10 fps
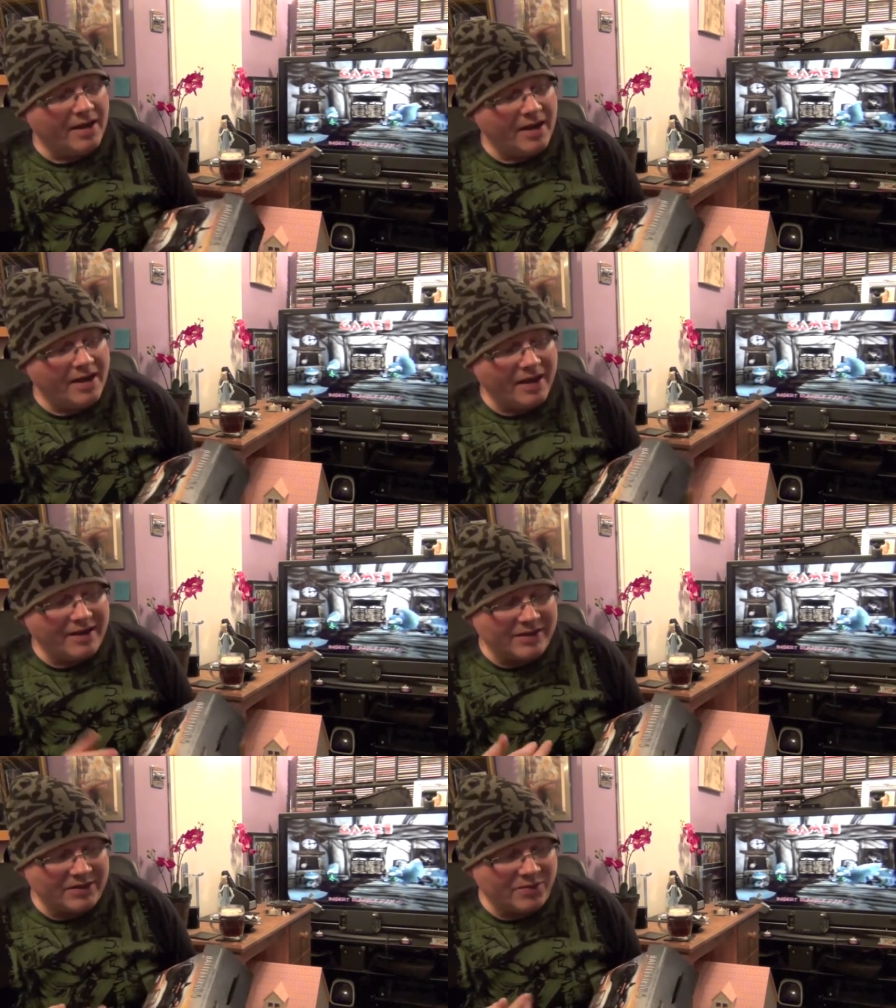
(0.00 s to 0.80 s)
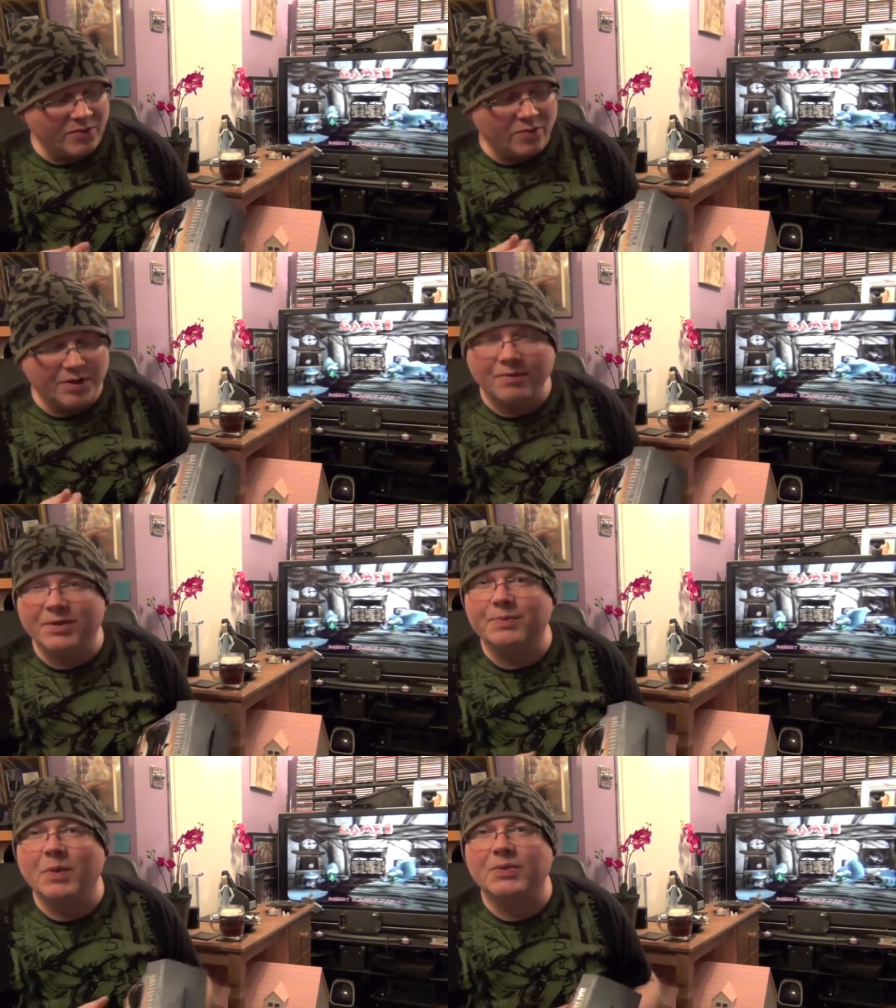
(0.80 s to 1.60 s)
and I guess that's for quicker
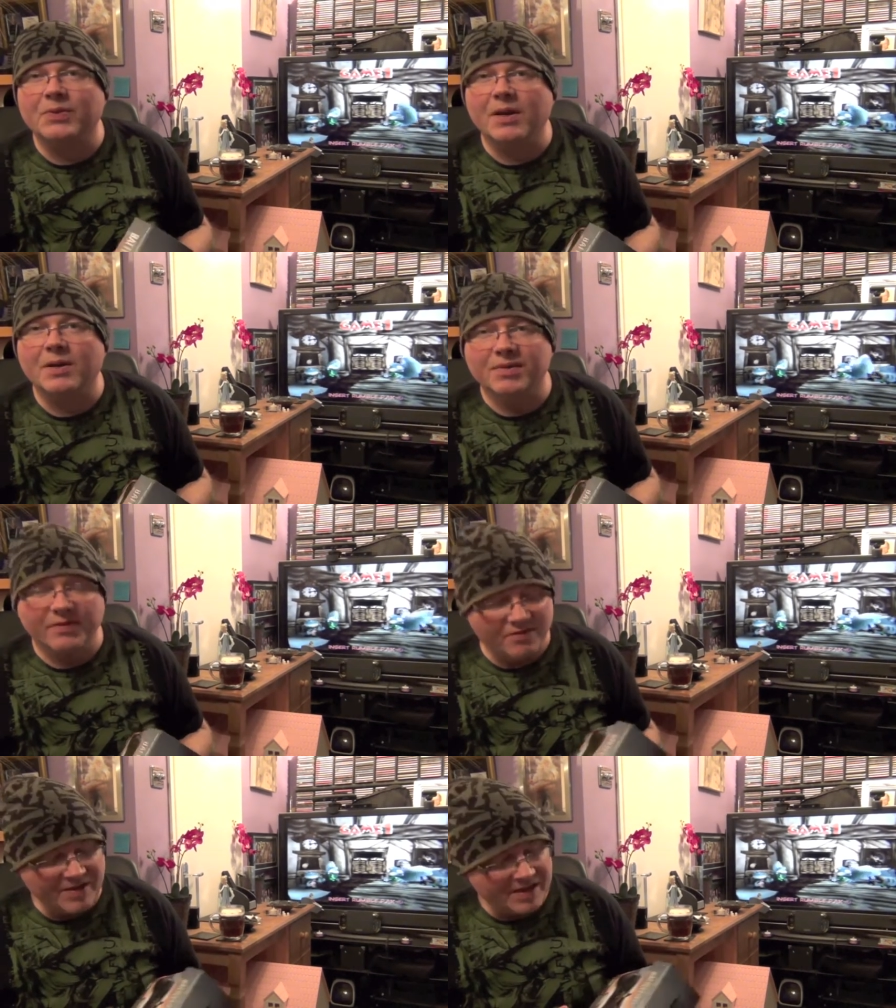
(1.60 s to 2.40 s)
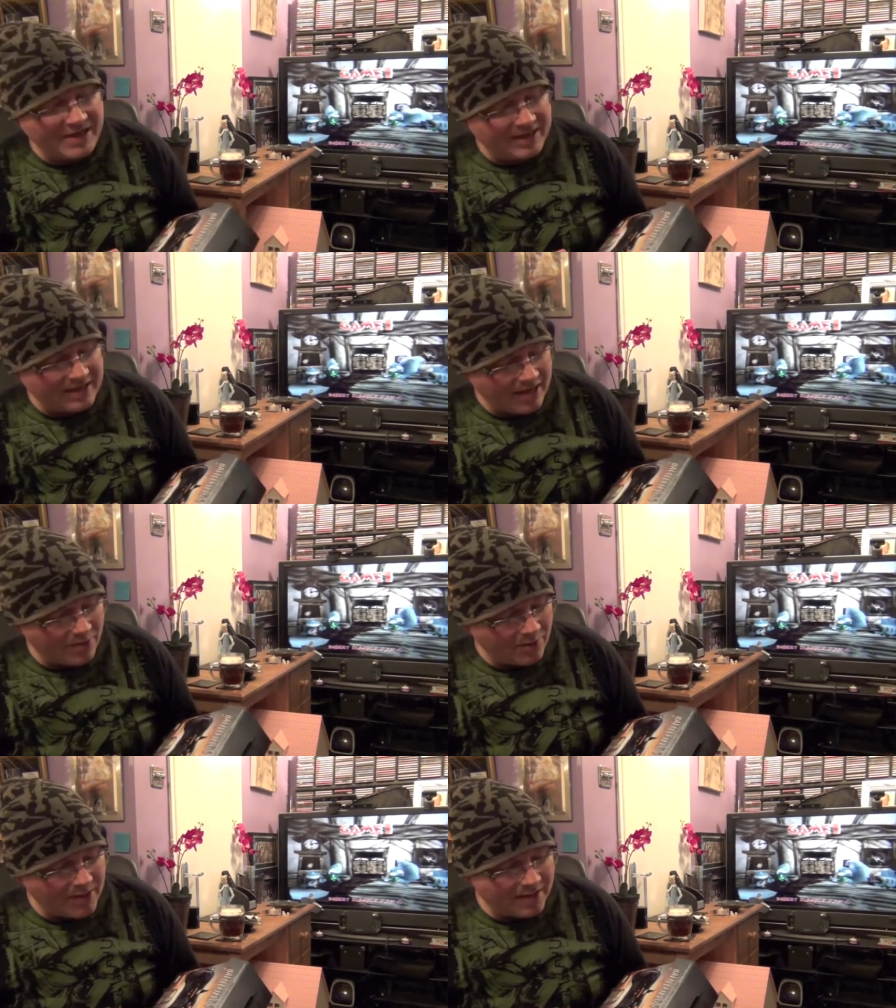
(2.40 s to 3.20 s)
response times if you really need it
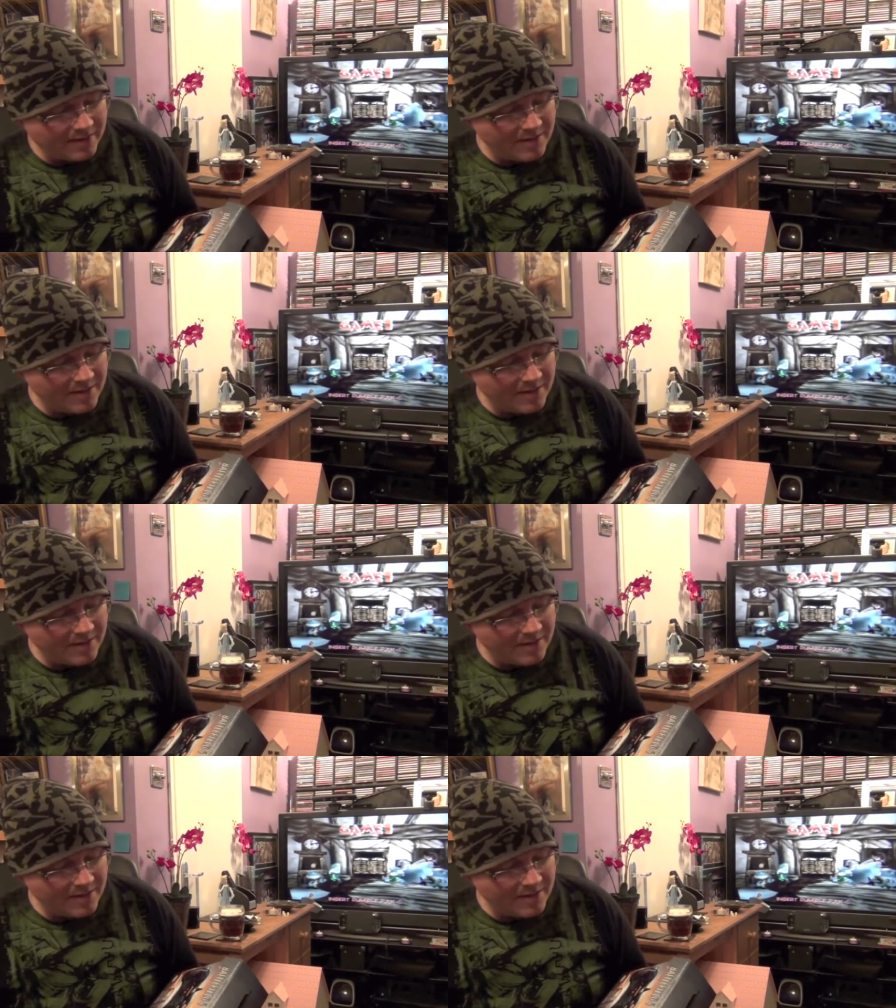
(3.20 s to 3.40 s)
that quick.